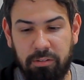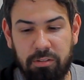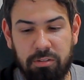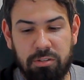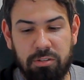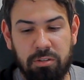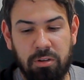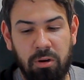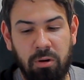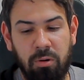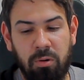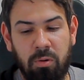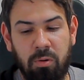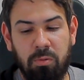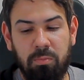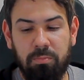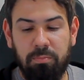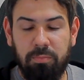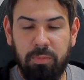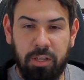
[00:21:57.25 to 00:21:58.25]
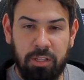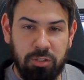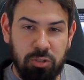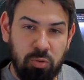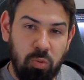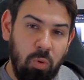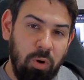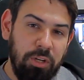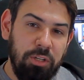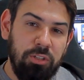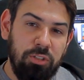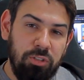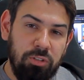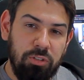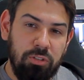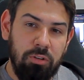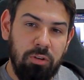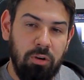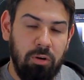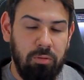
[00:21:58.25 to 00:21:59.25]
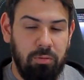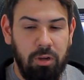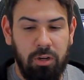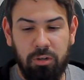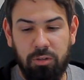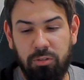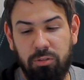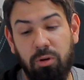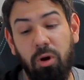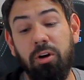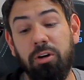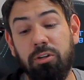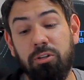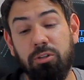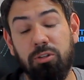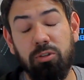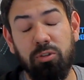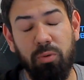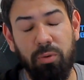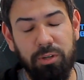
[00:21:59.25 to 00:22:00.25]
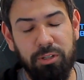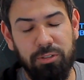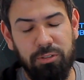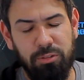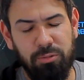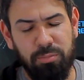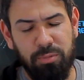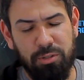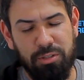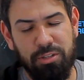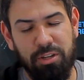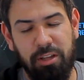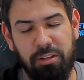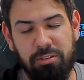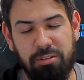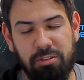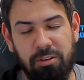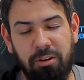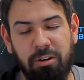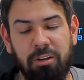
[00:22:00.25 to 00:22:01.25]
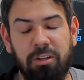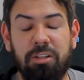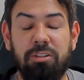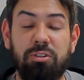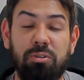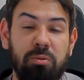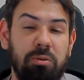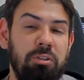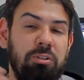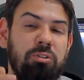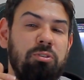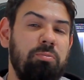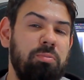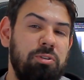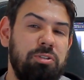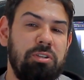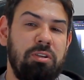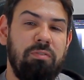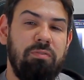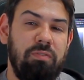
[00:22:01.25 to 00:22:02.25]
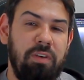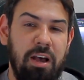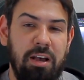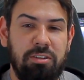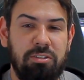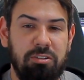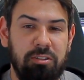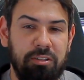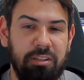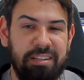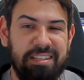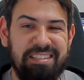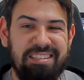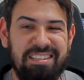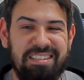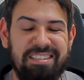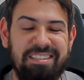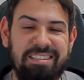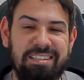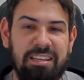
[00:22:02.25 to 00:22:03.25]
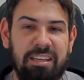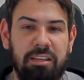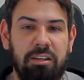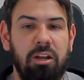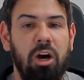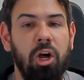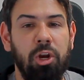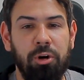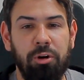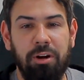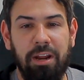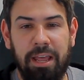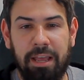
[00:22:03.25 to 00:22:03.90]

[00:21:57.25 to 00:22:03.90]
So it's 122%, sorry. It's 22% faster than the 6800